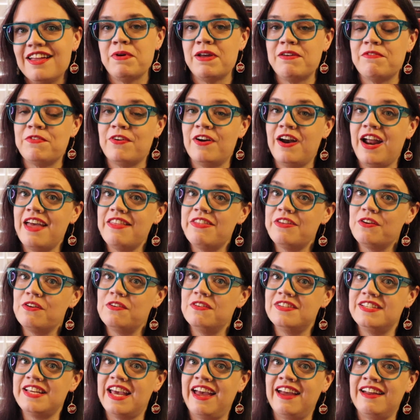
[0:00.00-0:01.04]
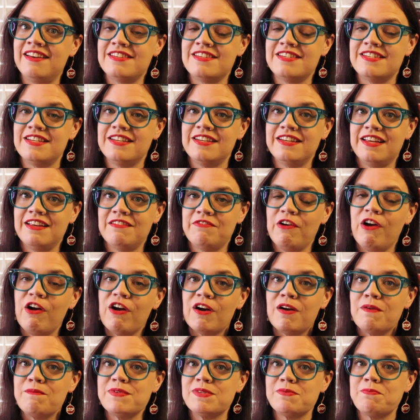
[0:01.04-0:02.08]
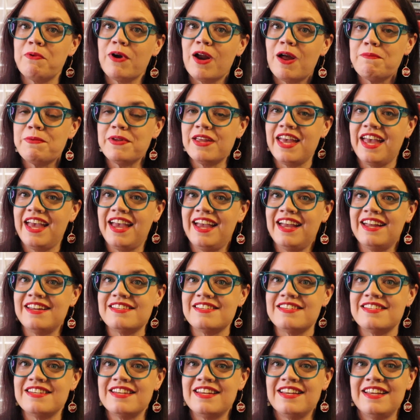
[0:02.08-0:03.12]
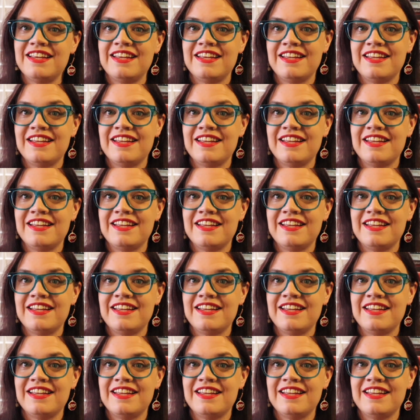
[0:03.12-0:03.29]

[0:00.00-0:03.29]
but for ethical debt, if harms propagate,